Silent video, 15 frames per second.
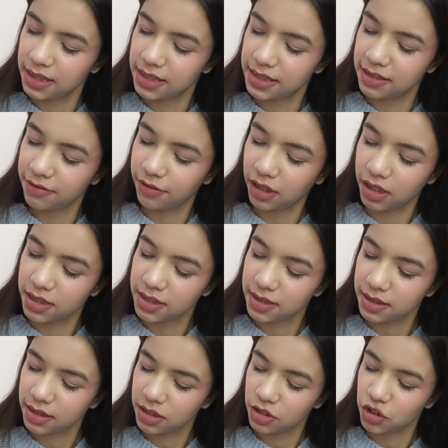is the
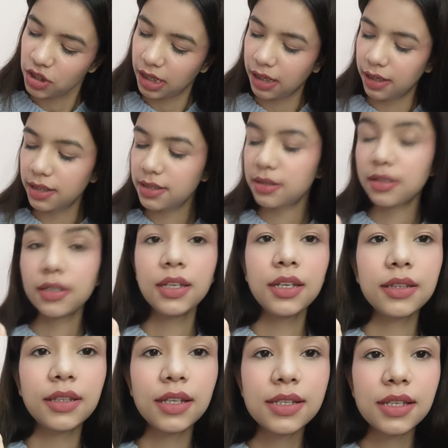first shade.
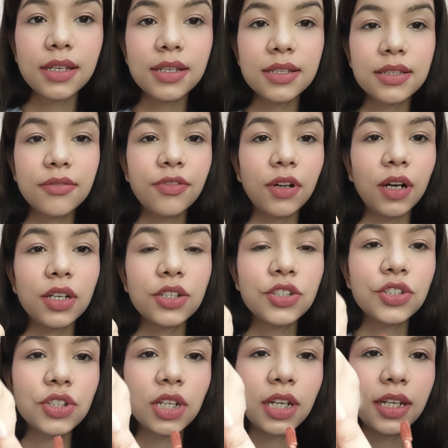This is the
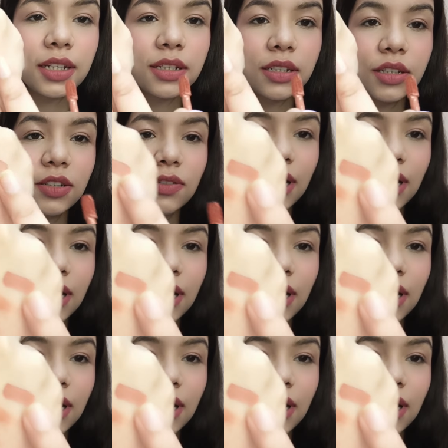first shade, you